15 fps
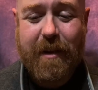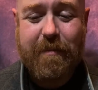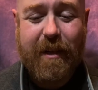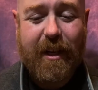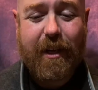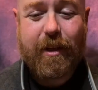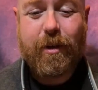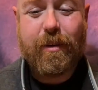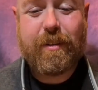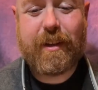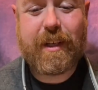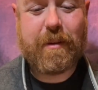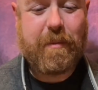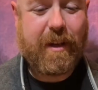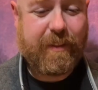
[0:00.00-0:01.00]
Cool thing
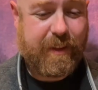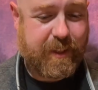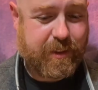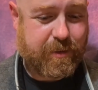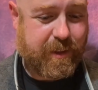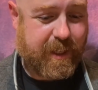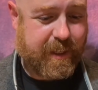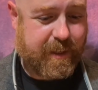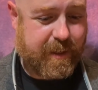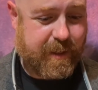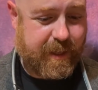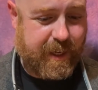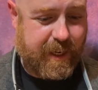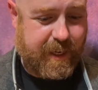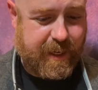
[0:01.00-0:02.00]
about this record,
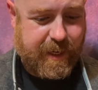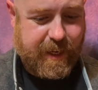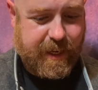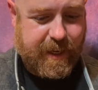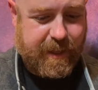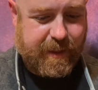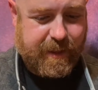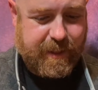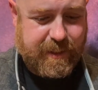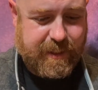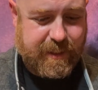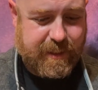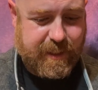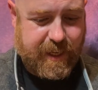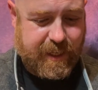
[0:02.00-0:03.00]
and this
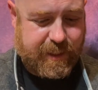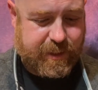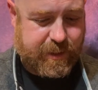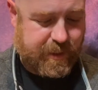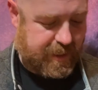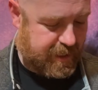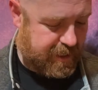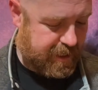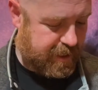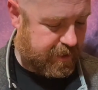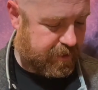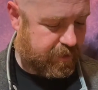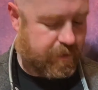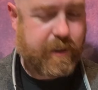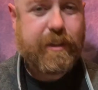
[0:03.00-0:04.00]
is actually an
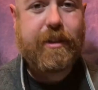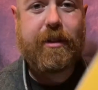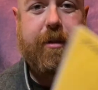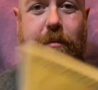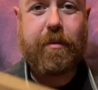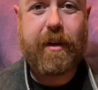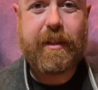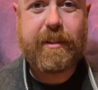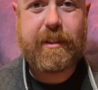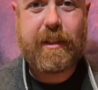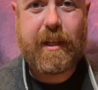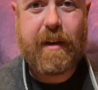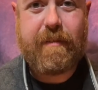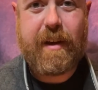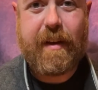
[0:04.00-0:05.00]
original pressing.
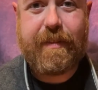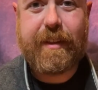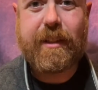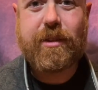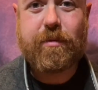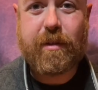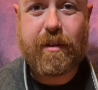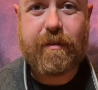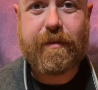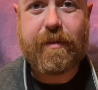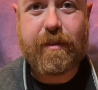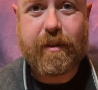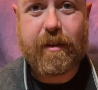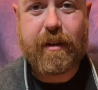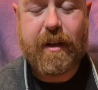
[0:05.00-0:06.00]
I've had this one
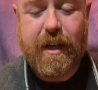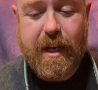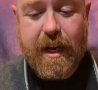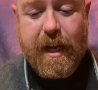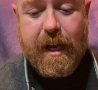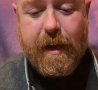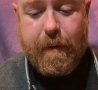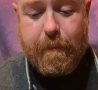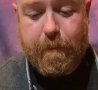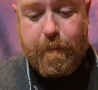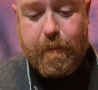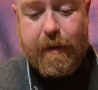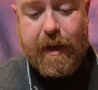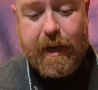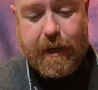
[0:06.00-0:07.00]
for
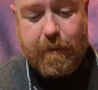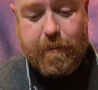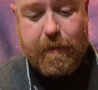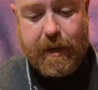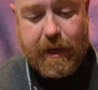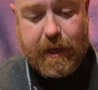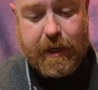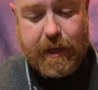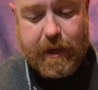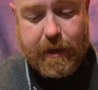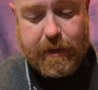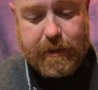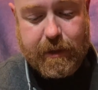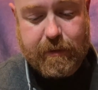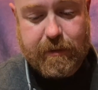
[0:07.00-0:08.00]
many
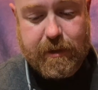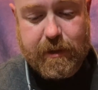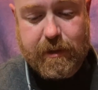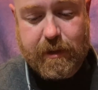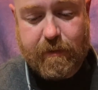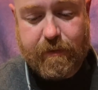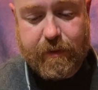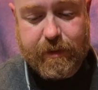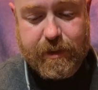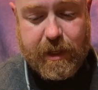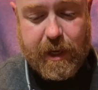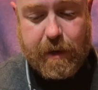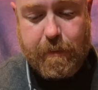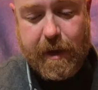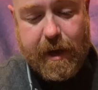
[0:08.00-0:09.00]
years since it first
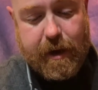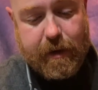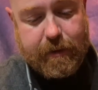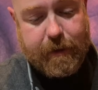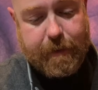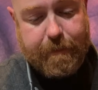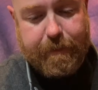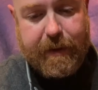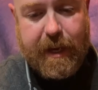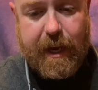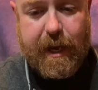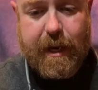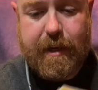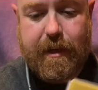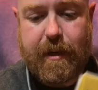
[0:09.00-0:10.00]
came out,
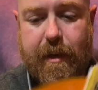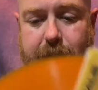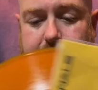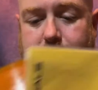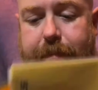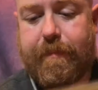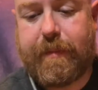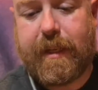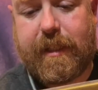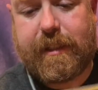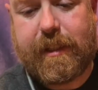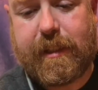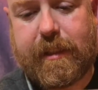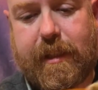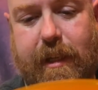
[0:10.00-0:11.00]
and this
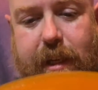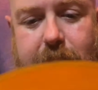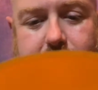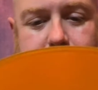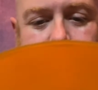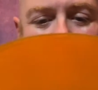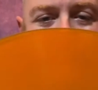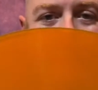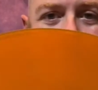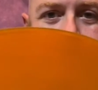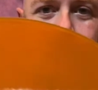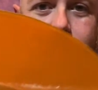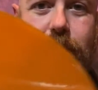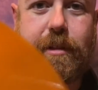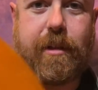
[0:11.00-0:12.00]
is in
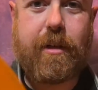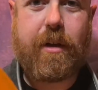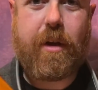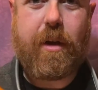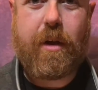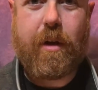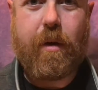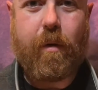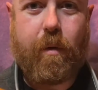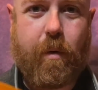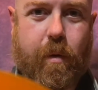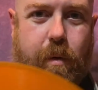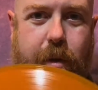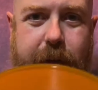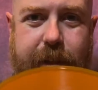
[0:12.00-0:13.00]
translucent
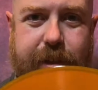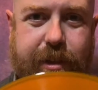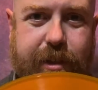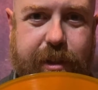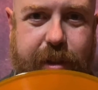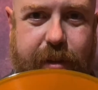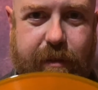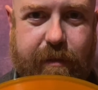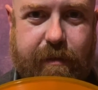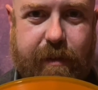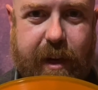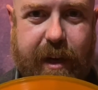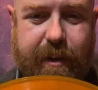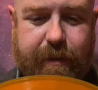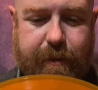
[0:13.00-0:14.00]
orange
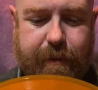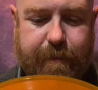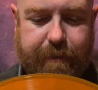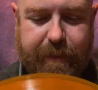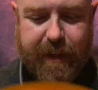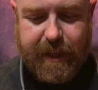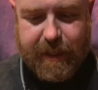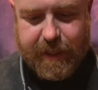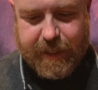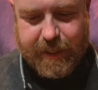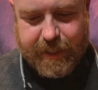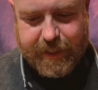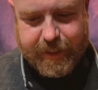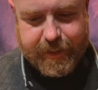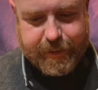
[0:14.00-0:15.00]
vinyl.
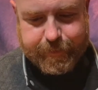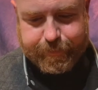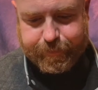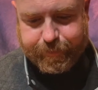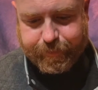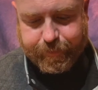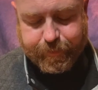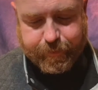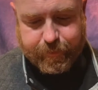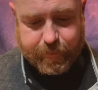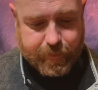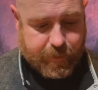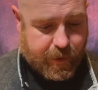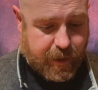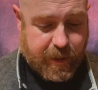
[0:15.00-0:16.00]
Um,
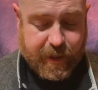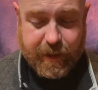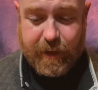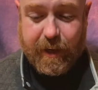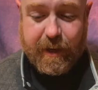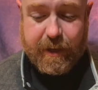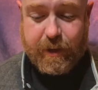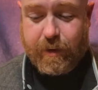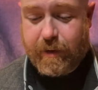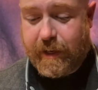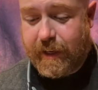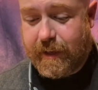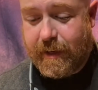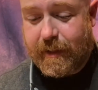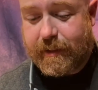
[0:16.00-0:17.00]
a lot of great
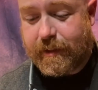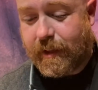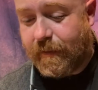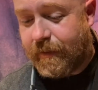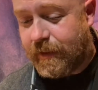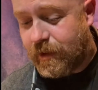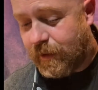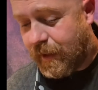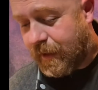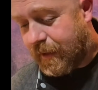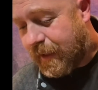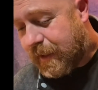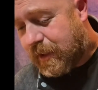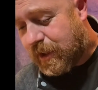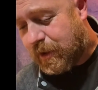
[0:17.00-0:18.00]
cuts off this record.
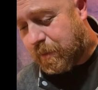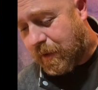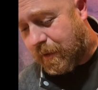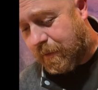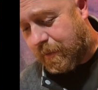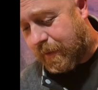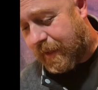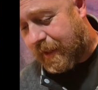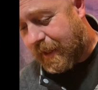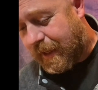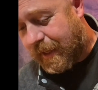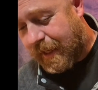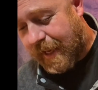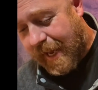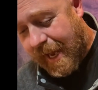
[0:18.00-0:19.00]
This is probably the
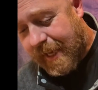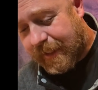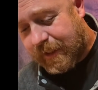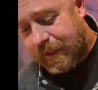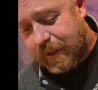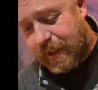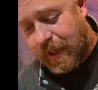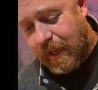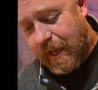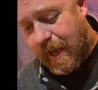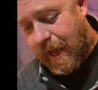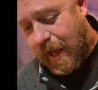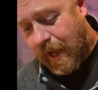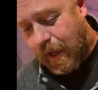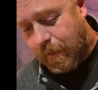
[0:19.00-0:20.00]
last
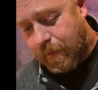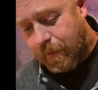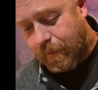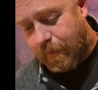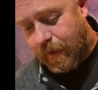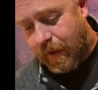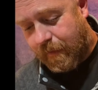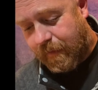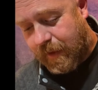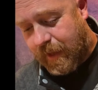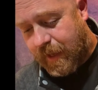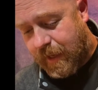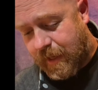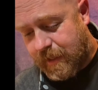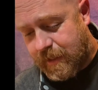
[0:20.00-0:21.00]
album of
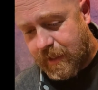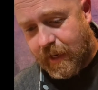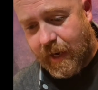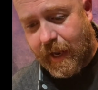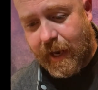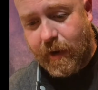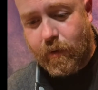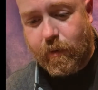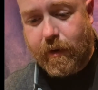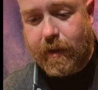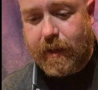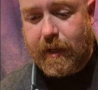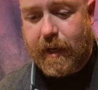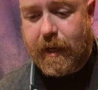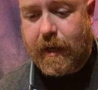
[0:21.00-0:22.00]
his that I
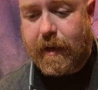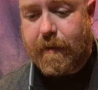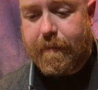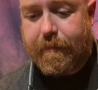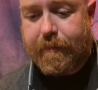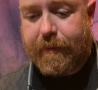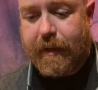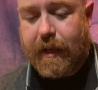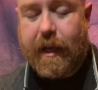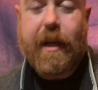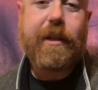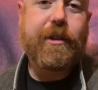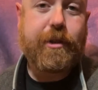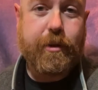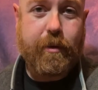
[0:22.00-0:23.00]
really
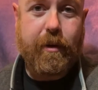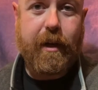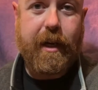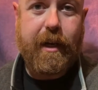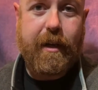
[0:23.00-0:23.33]
enjoyed.